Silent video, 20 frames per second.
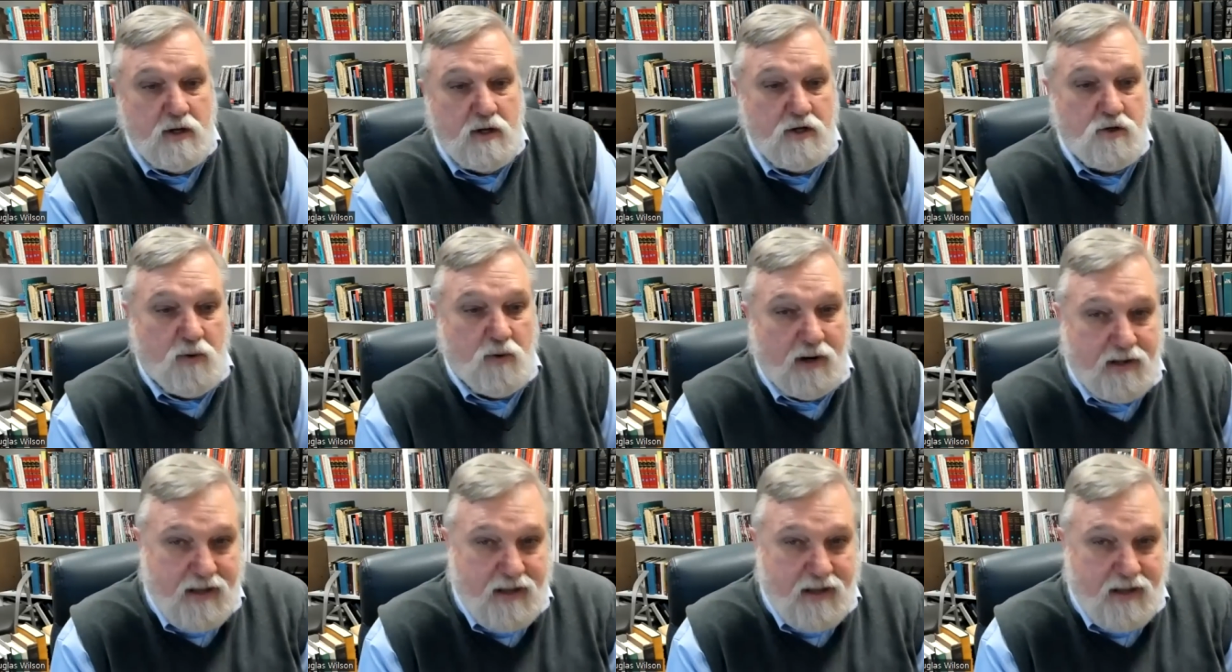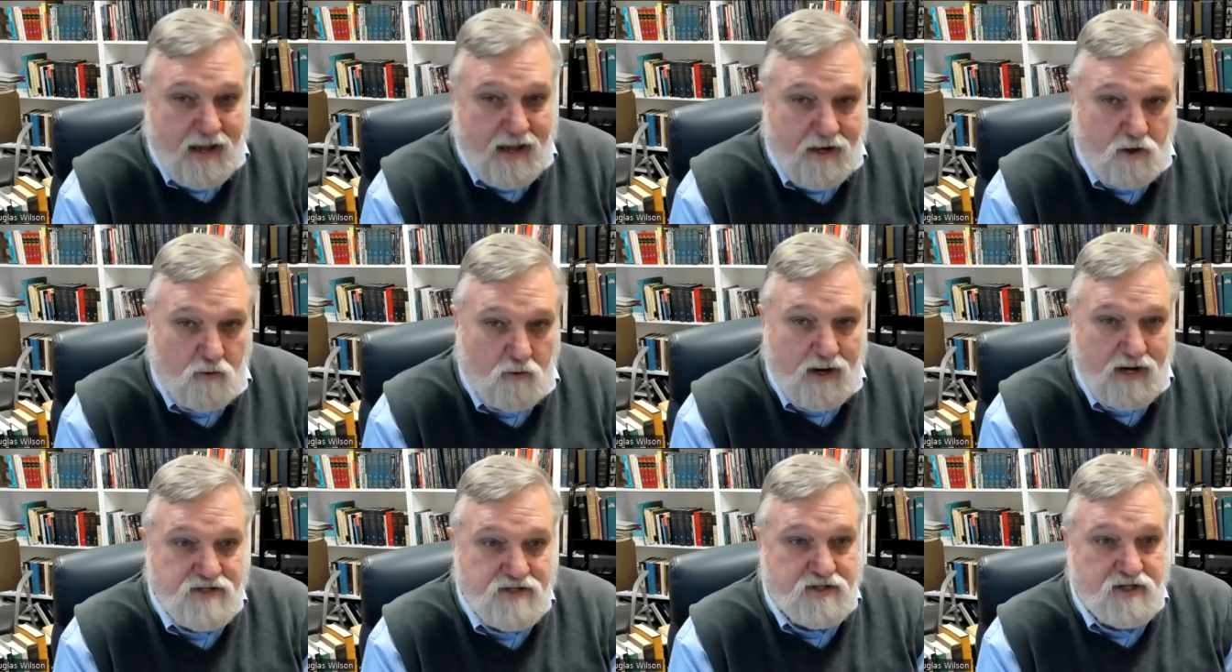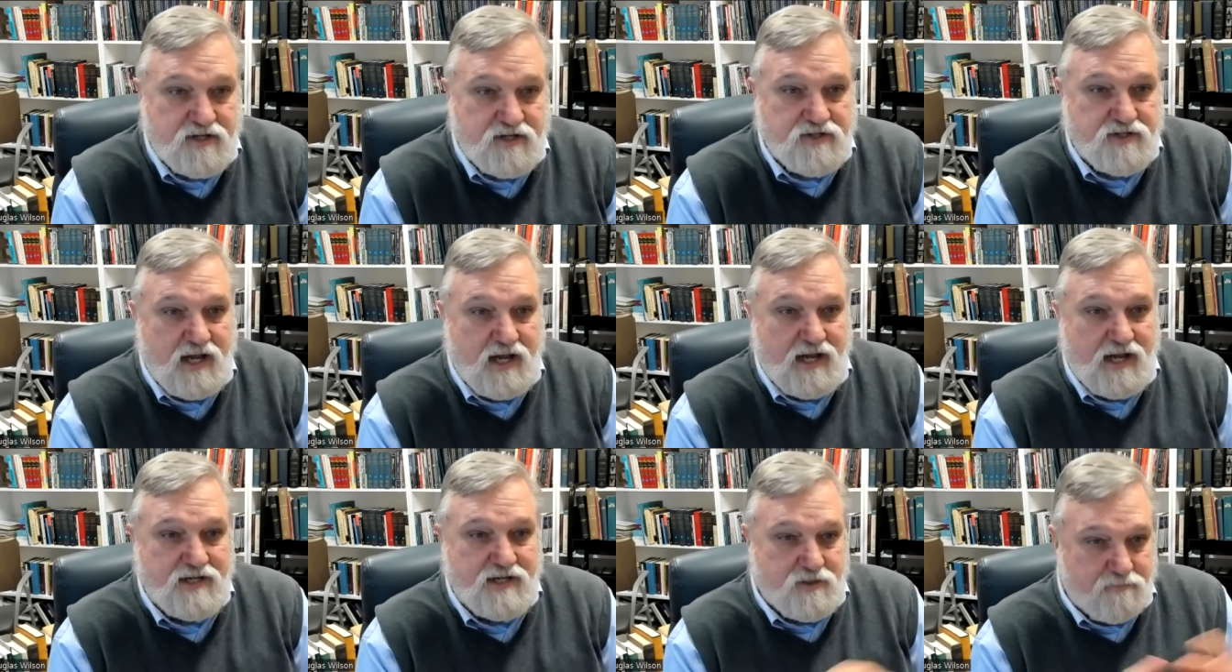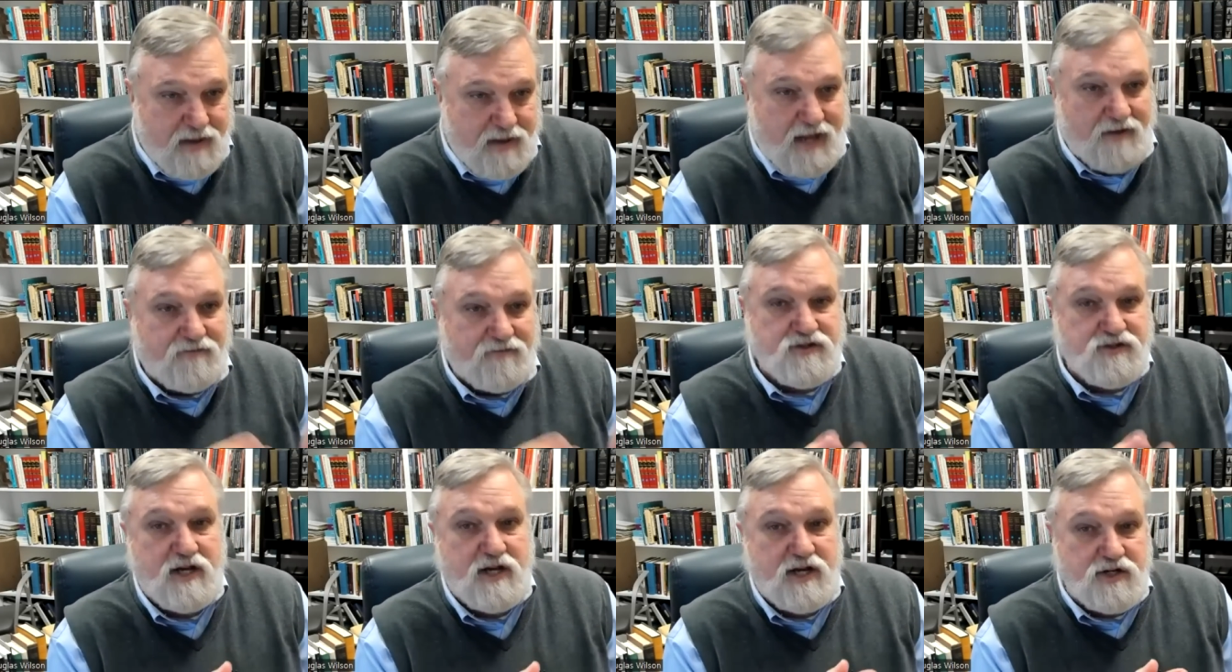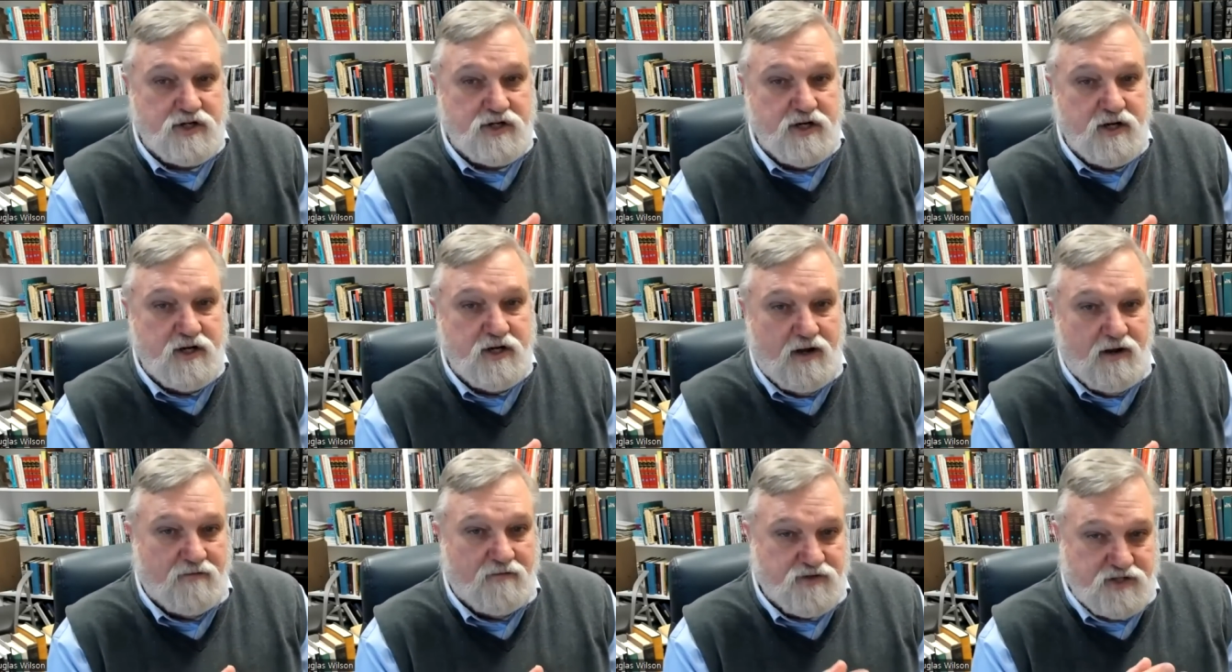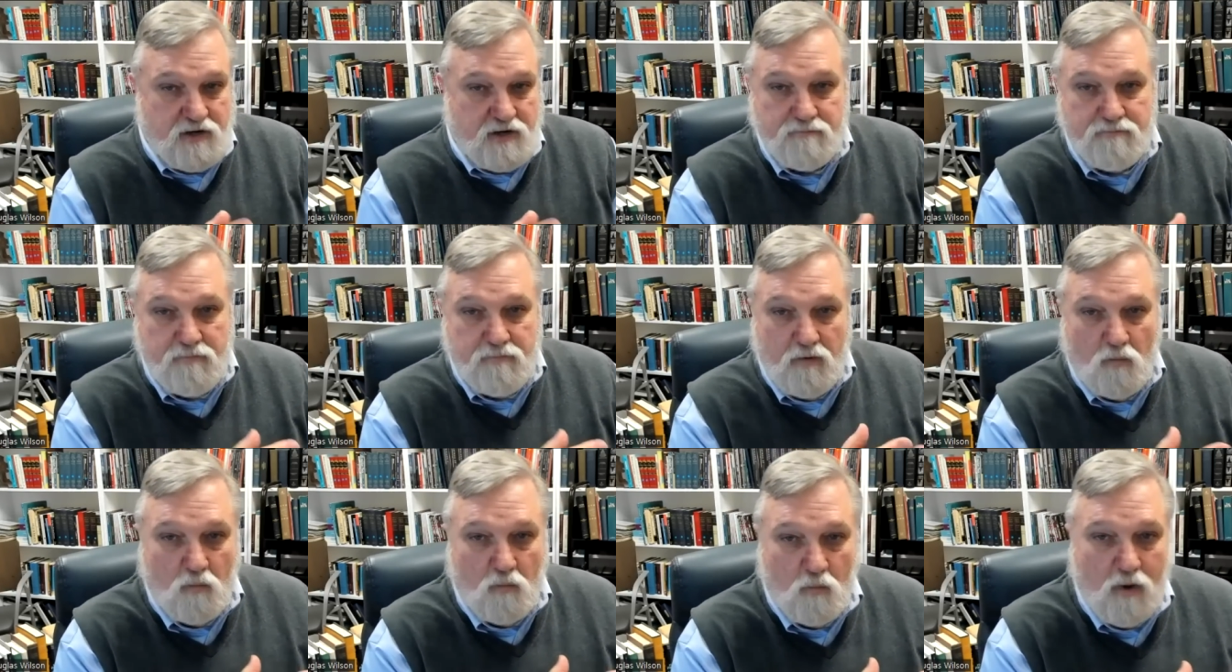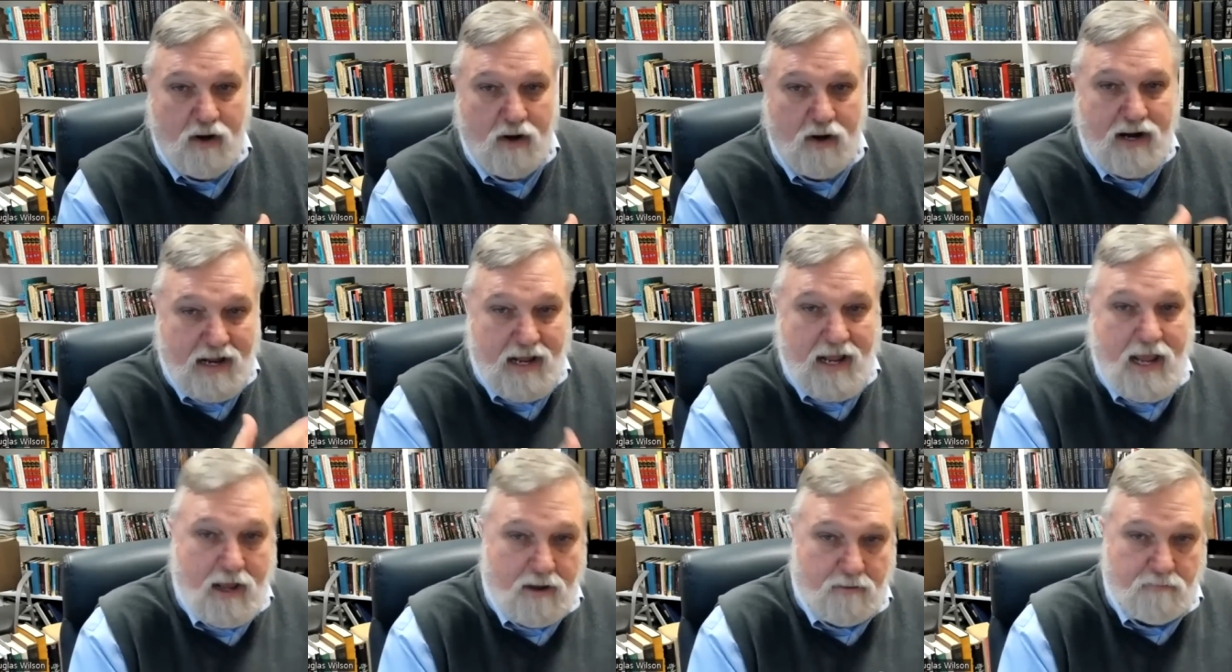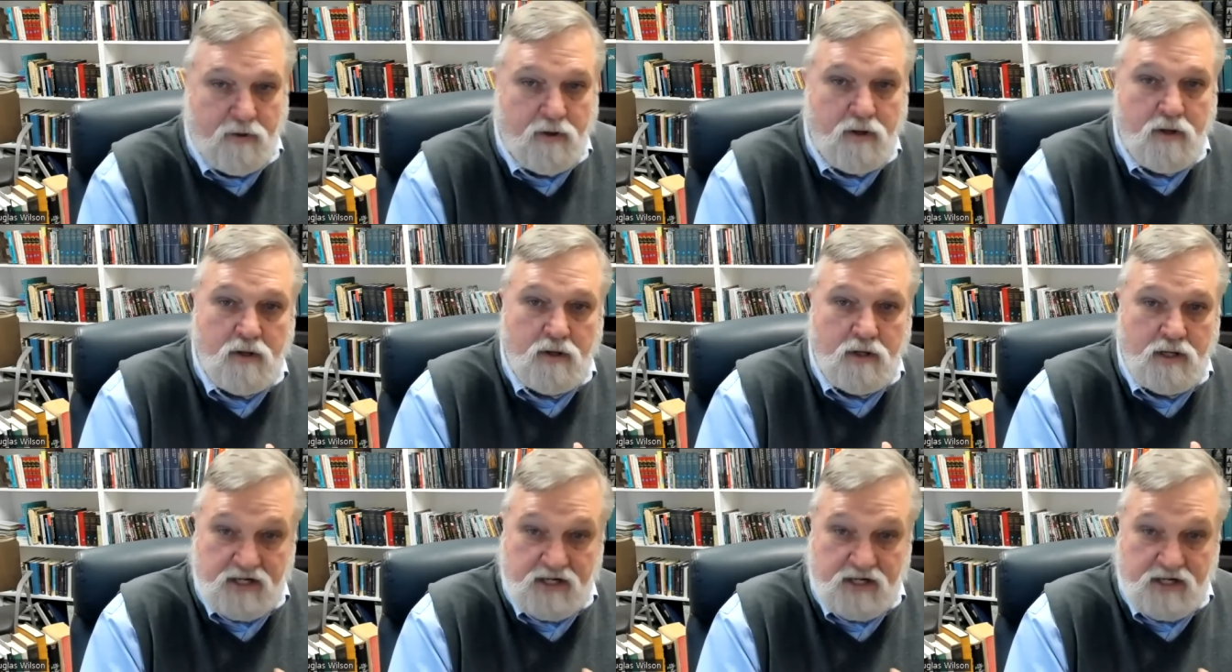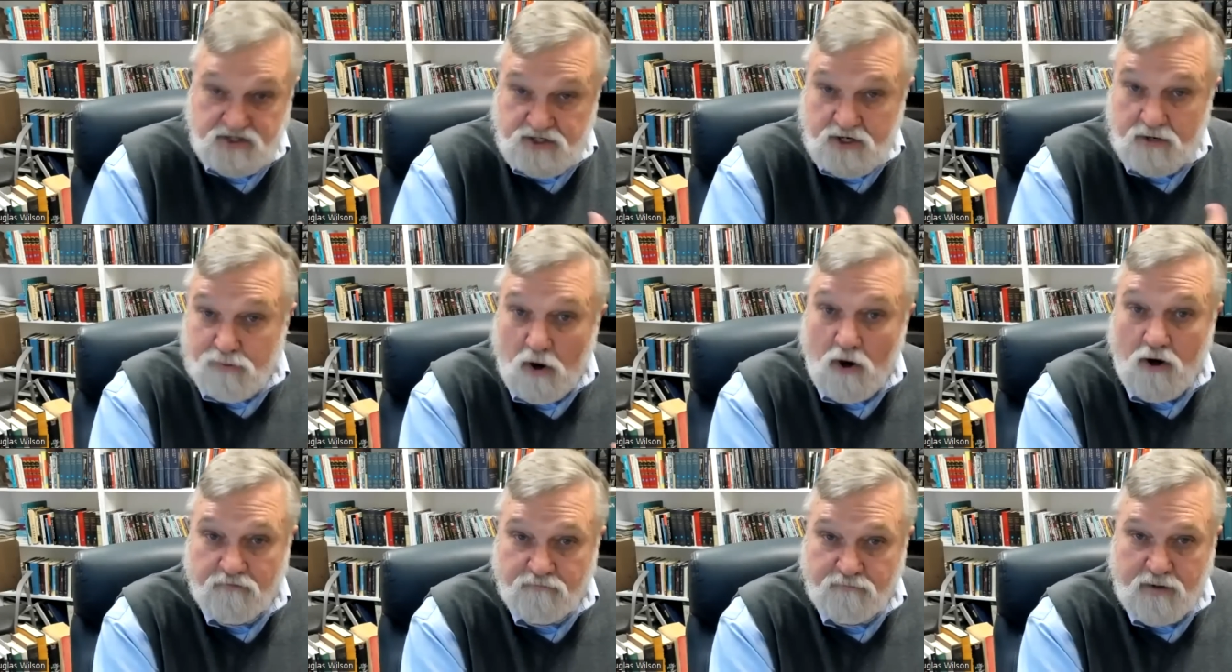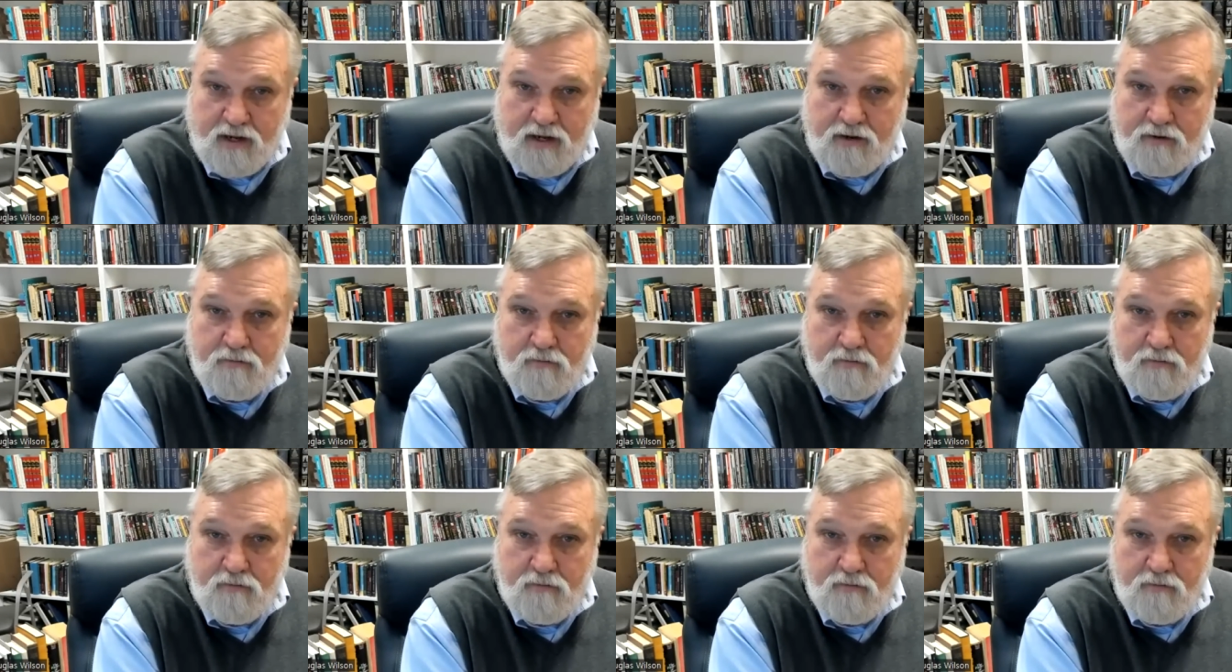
do I categorize this as a manifestation of some what I am in some part of me?